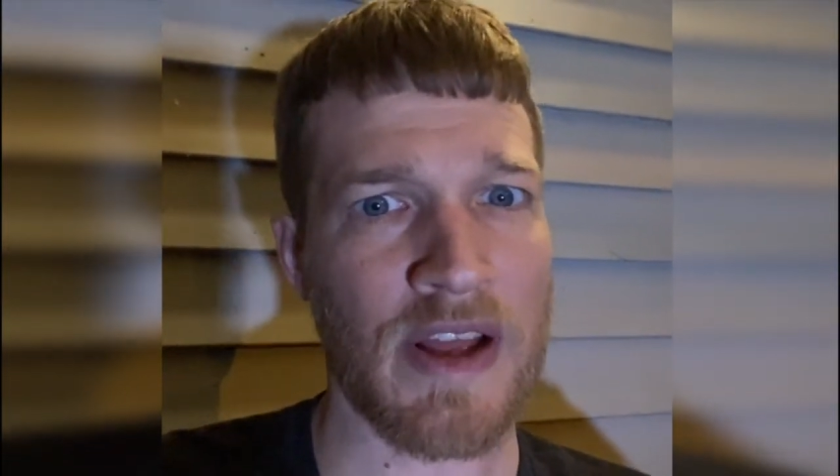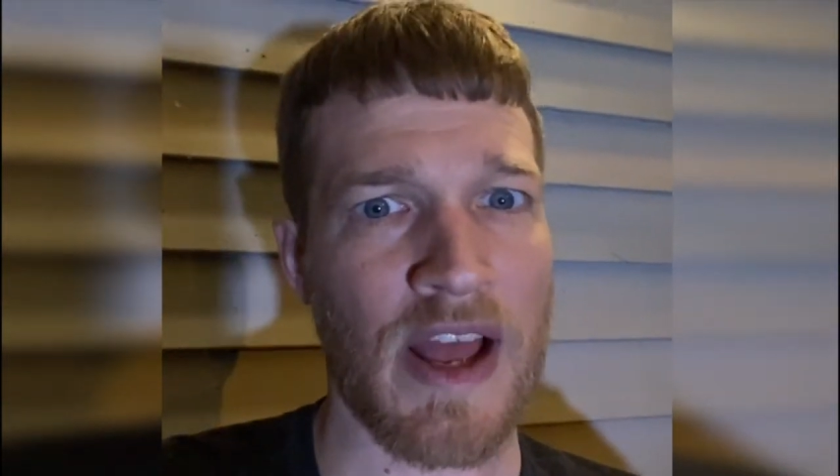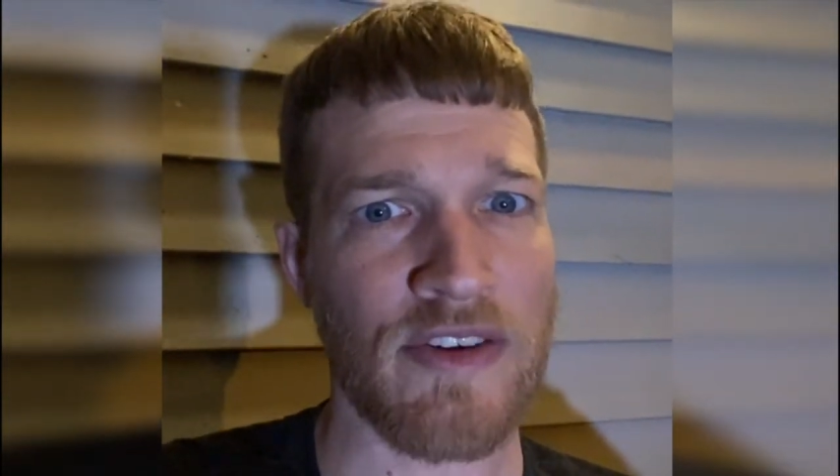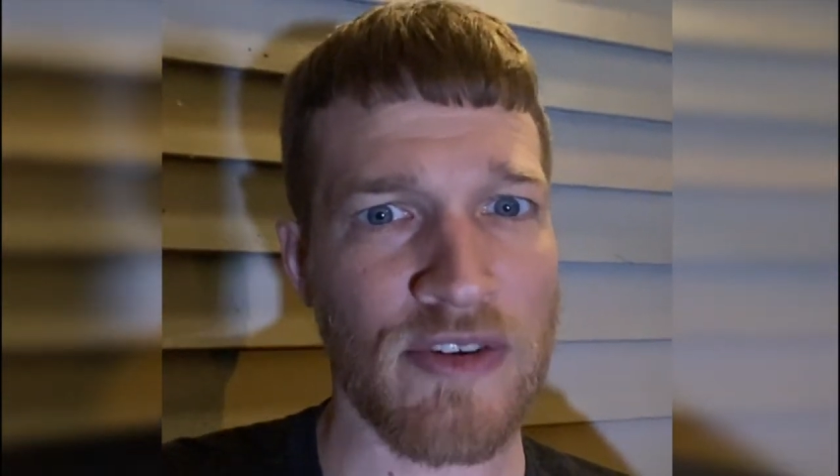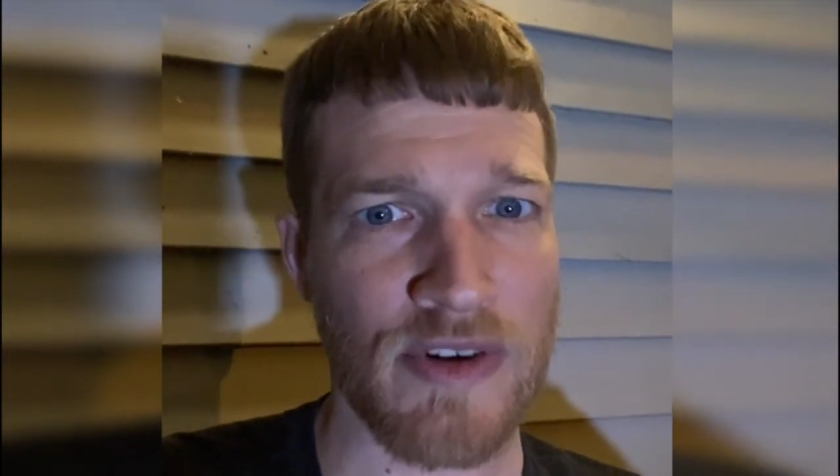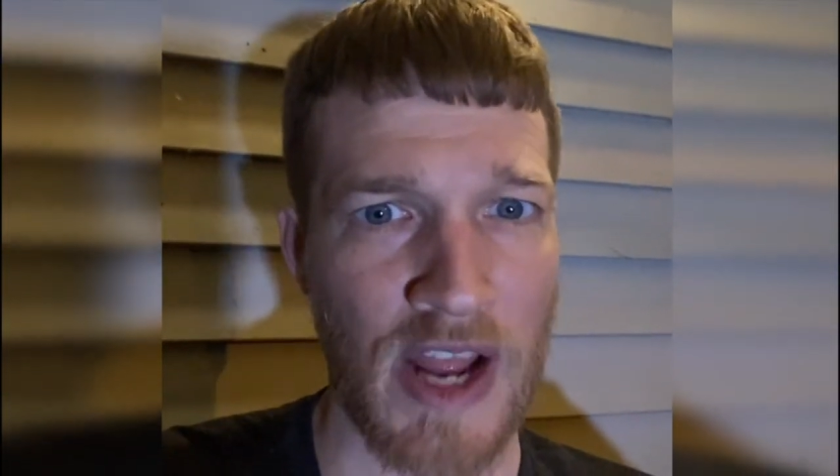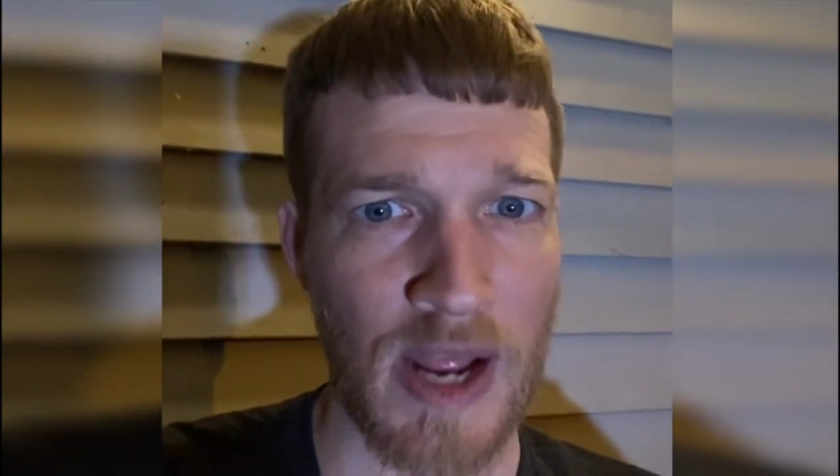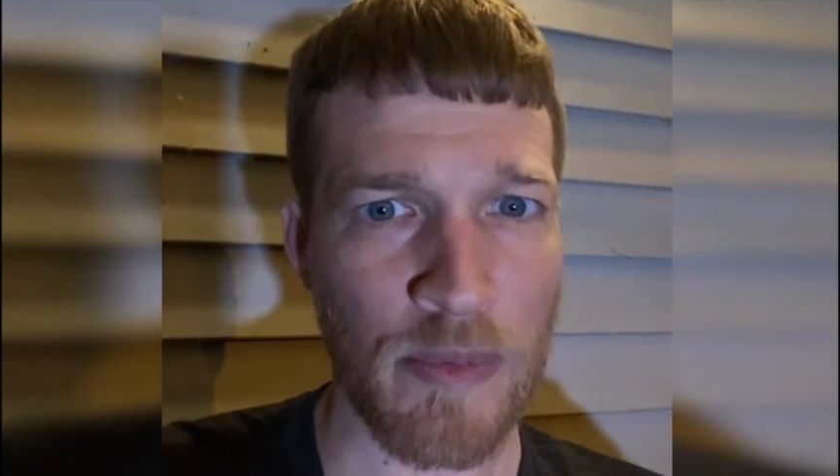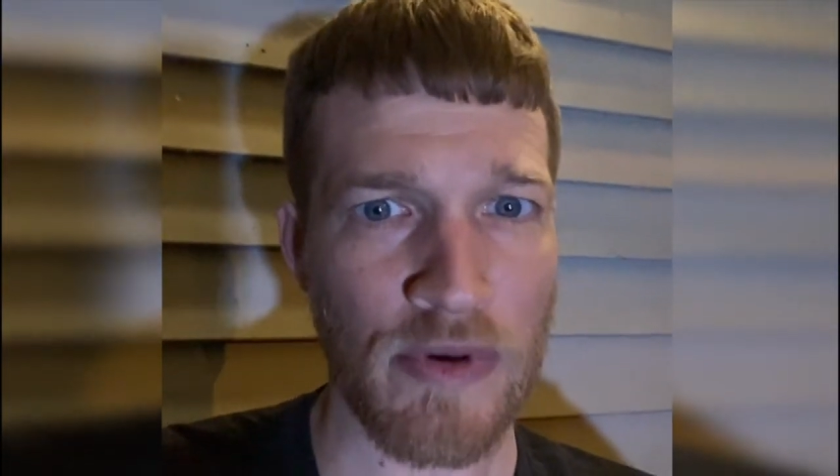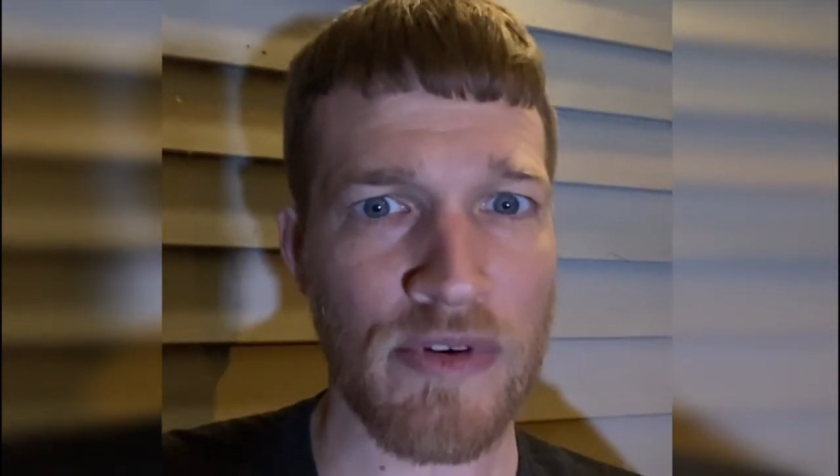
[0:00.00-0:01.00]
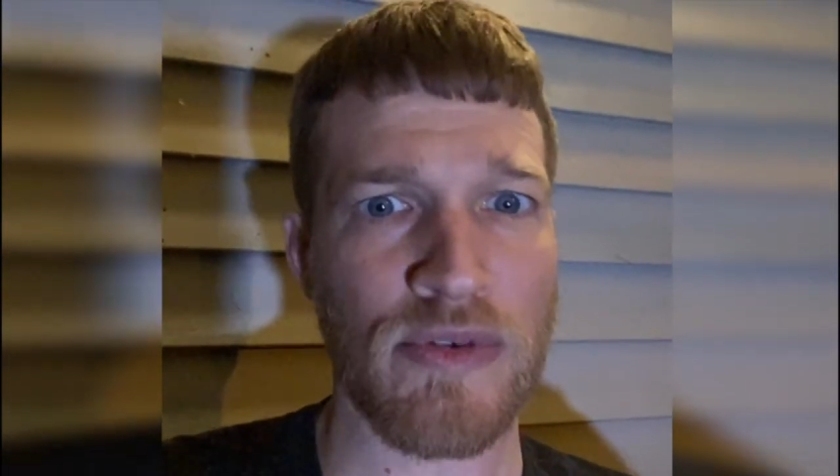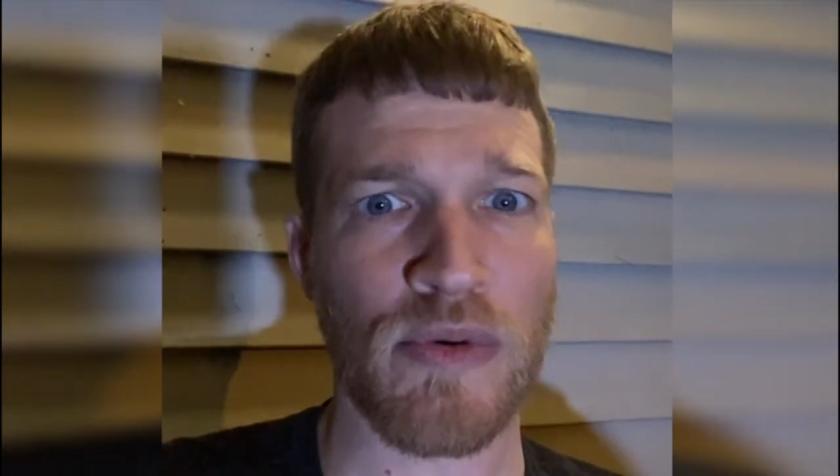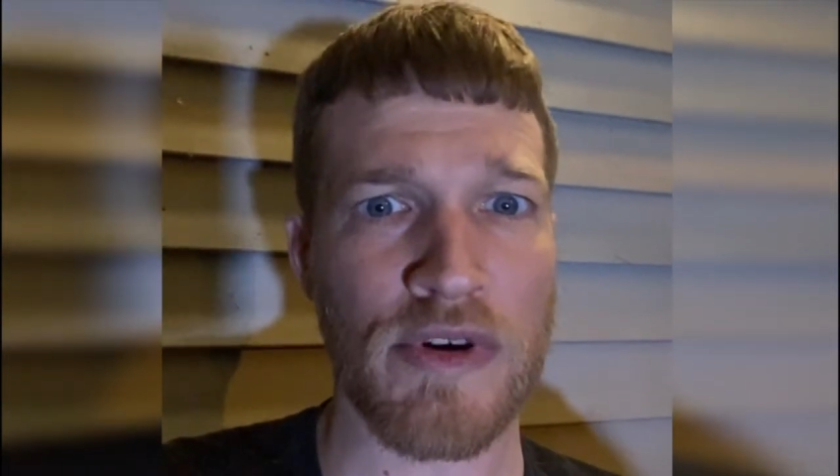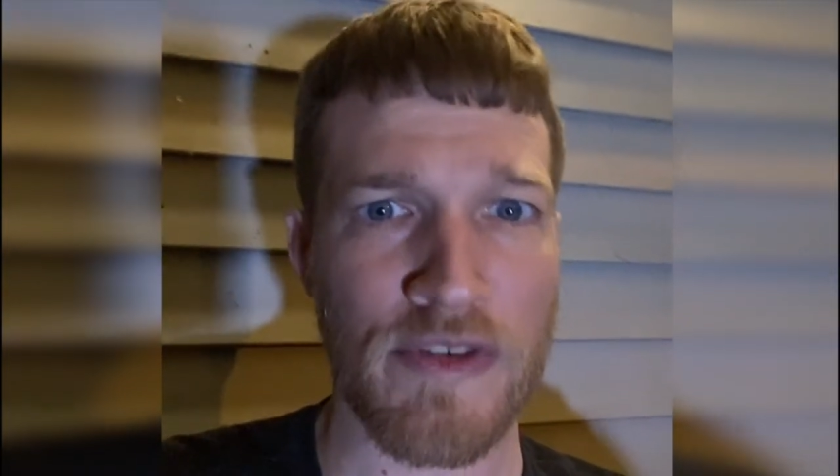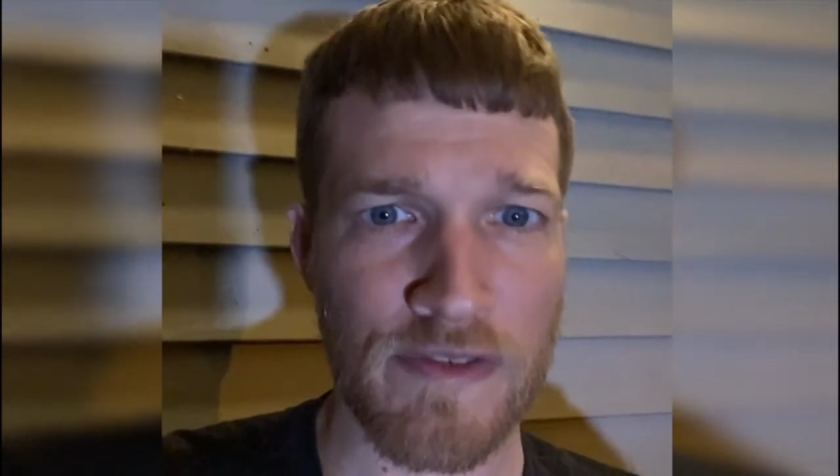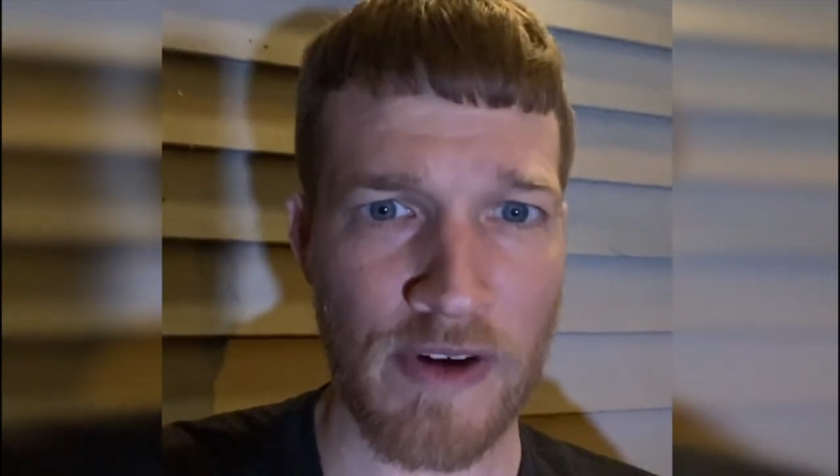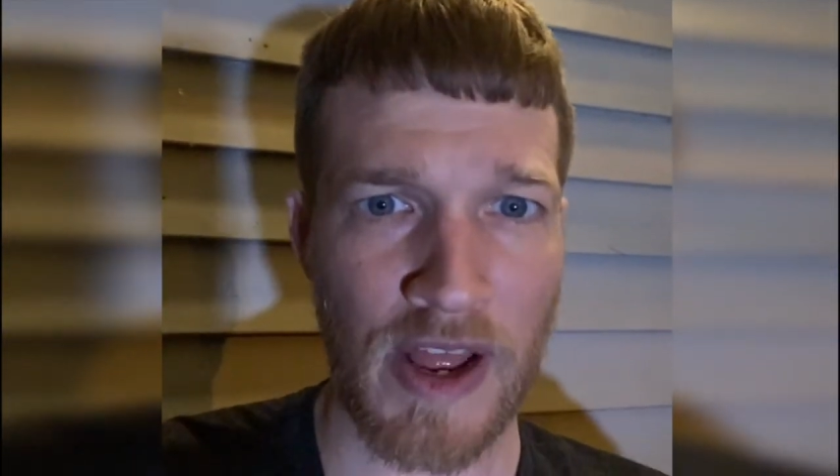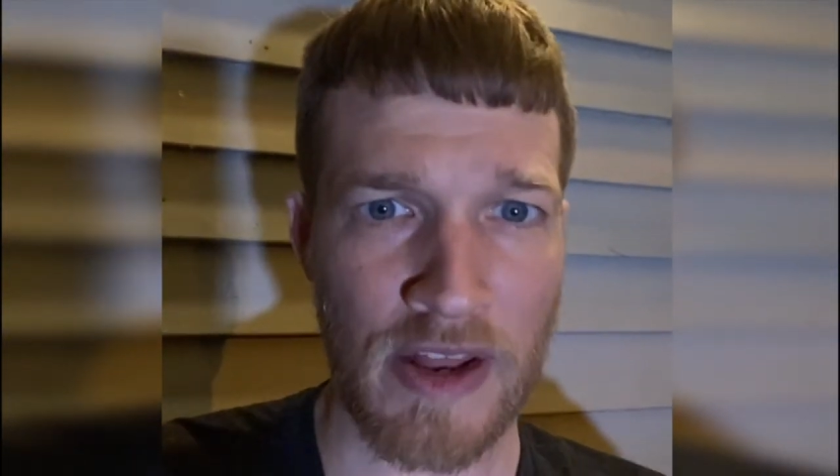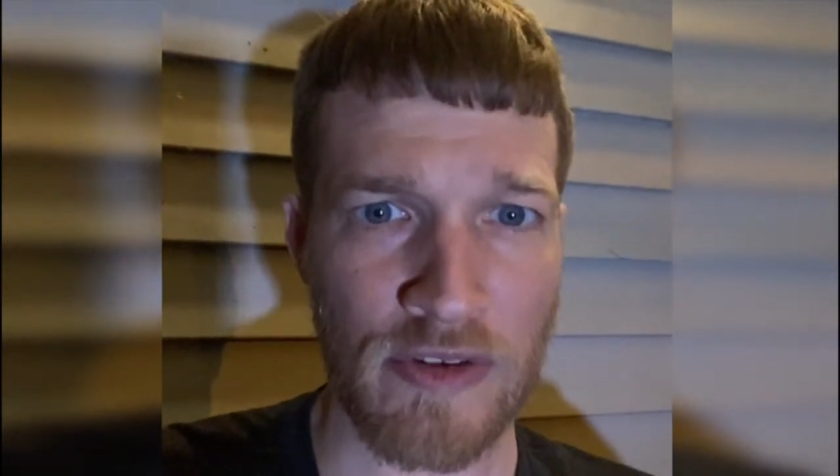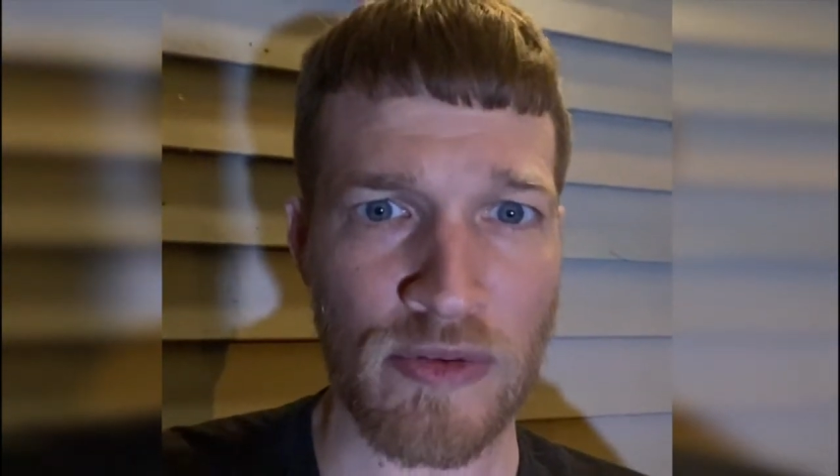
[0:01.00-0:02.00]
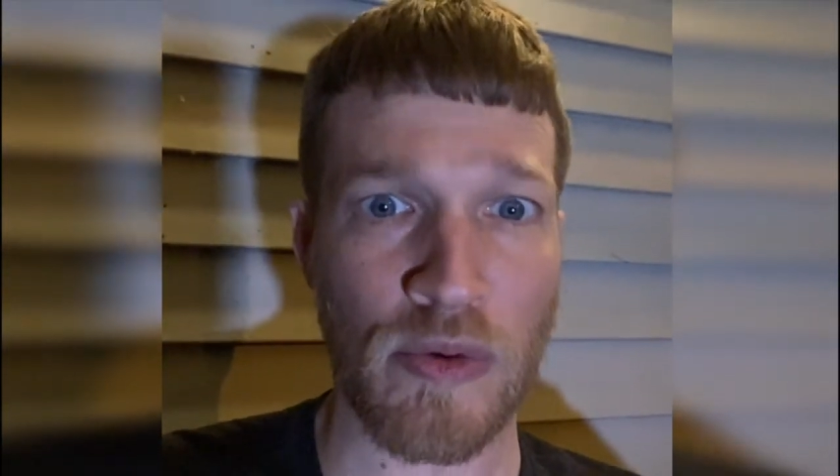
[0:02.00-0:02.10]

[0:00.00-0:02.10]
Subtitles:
at your neighbors or your friends